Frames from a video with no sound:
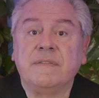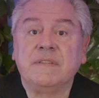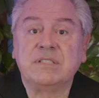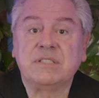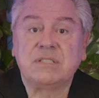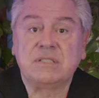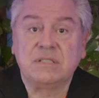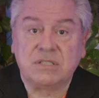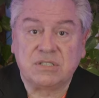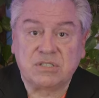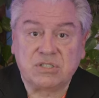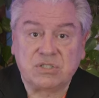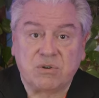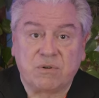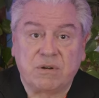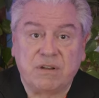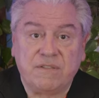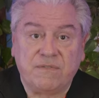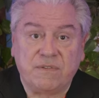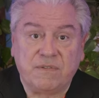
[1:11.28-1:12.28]
the
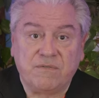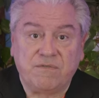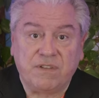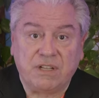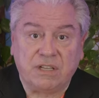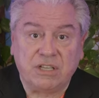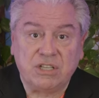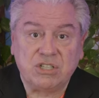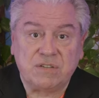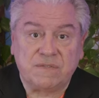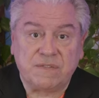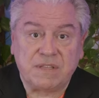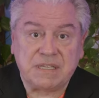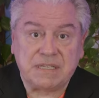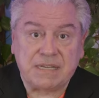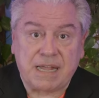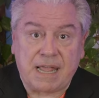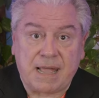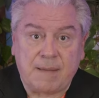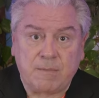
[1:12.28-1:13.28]
story for Village of the
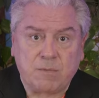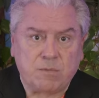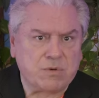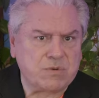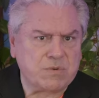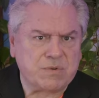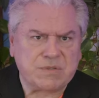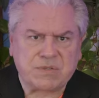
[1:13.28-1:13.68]
Damned, which